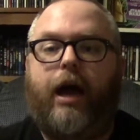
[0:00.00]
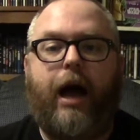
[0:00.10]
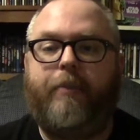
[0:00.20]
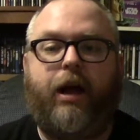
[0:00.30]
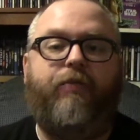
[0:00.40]

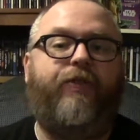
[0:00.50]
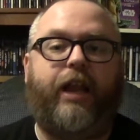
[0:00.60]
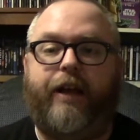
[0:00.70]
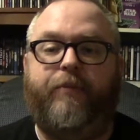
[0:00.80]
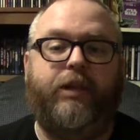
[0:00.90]
I don't feel
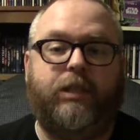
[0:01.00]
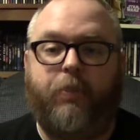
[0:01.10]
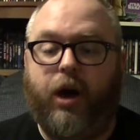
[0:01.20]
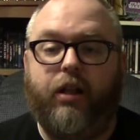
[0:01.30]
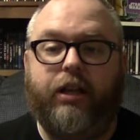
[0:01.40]
like I'm really
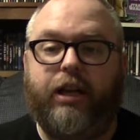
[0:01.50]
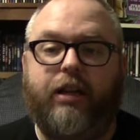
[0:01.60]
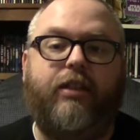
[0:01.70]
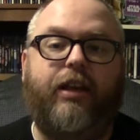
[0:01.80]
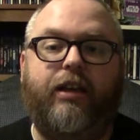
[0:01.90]
spoiling
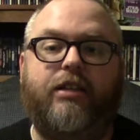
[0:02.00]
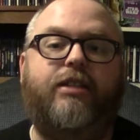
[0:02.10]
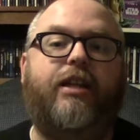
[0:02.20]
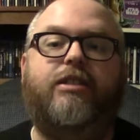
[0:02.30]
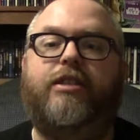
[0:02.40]
anything, in the
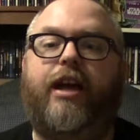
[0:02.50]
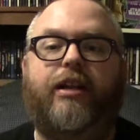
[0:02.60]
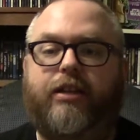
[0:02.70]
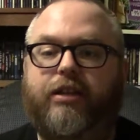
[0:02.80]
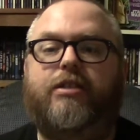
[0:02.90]
sense
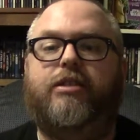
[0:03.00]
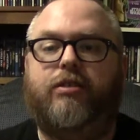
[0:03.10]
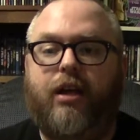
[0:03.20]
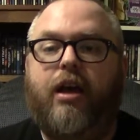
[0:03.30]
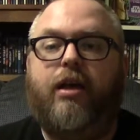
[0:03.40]
that this
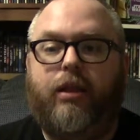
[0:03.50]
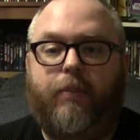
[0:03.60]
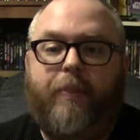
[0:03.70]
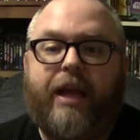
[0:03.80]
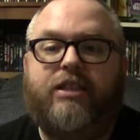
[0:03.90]
is
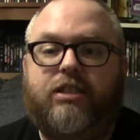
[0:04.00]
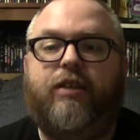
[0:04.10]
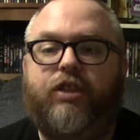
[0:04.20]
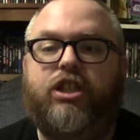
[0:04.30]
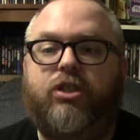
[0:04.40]
the basis
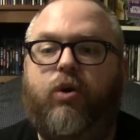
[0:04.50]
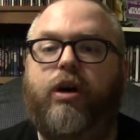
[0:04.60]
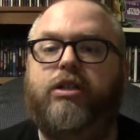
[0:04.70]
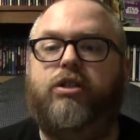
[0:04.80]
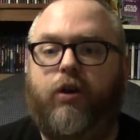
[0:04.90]
of the
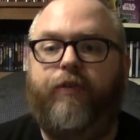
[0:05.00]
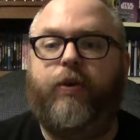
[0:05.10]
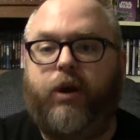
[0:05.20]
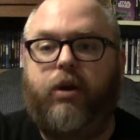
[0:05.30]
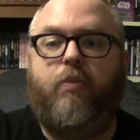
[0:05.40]
story. So if
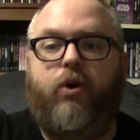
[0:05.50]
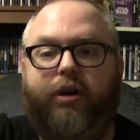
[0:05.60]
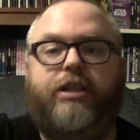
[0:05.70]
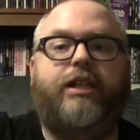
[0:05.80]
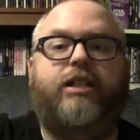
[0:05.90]
you want to know more
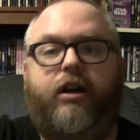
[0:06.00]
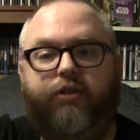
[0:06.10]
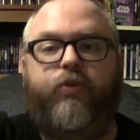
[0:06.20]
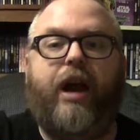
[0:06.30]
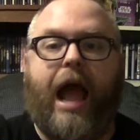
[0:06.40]

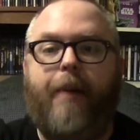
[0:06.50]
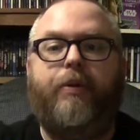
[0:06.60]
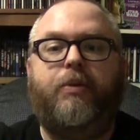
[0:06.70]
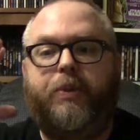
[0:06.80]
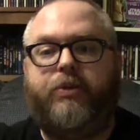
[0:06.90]
details of what
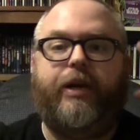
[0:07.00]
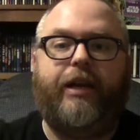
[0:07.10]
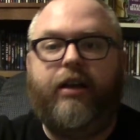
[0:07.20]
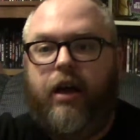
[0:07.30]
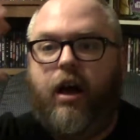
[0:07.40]
happened
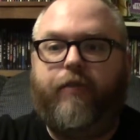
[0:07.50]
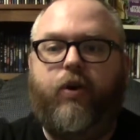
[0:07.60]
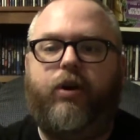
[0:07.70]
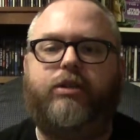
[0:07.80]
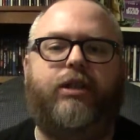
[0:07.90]
between, of
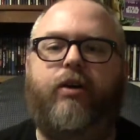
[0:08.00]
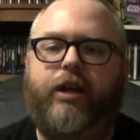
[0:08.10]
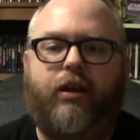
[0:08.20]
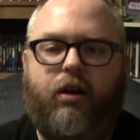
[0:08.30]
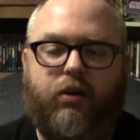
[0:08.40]
course, you know,
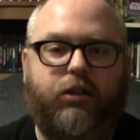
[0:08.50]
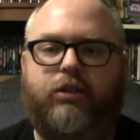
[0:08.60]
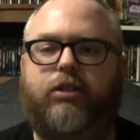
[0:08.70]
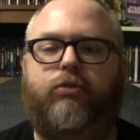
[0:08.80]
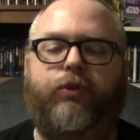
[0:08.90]
you can all
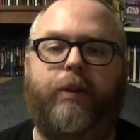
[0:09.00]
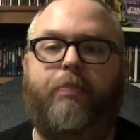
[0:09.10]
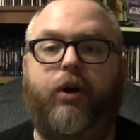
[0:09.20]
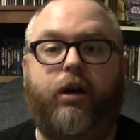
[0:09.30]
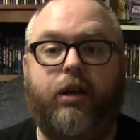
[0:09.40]
just read a
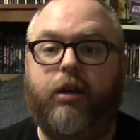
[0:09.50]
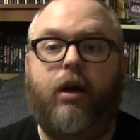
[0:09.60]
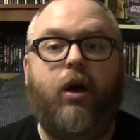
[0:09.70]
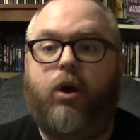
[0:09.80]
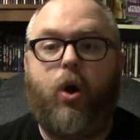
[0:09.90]
book,
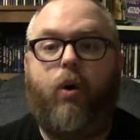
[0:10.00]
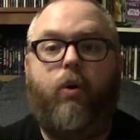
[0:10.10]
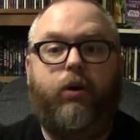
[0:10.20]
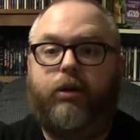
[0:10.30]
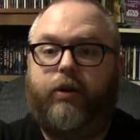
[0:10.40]

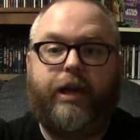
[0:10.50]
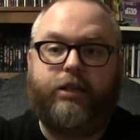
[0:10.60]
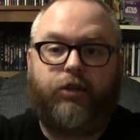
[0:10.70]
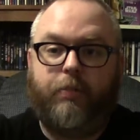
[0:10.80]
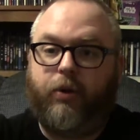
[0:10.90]
go to a
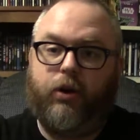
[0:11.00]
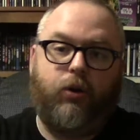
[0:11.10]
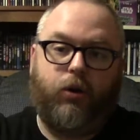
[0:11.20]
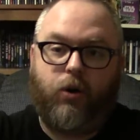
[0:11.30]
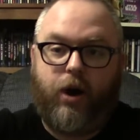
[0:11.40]
history
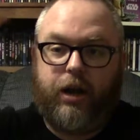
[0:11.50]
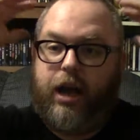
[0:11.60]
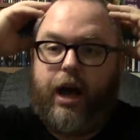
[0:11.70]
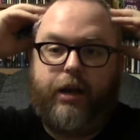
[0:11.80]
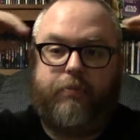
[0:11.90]
book, or go
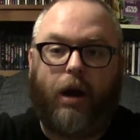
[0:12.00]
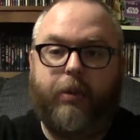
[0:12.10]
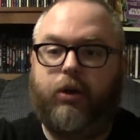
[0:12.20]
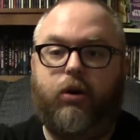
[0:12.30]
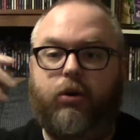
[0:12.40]
online and
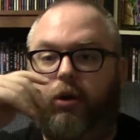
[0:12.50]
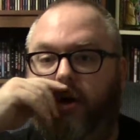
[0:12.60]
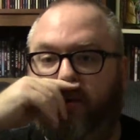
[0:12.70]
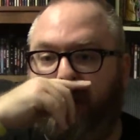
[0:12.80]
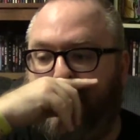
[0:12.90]
probably Google the
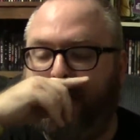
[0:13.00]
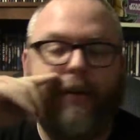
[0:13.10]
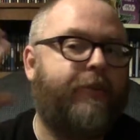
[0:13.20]
whole thing.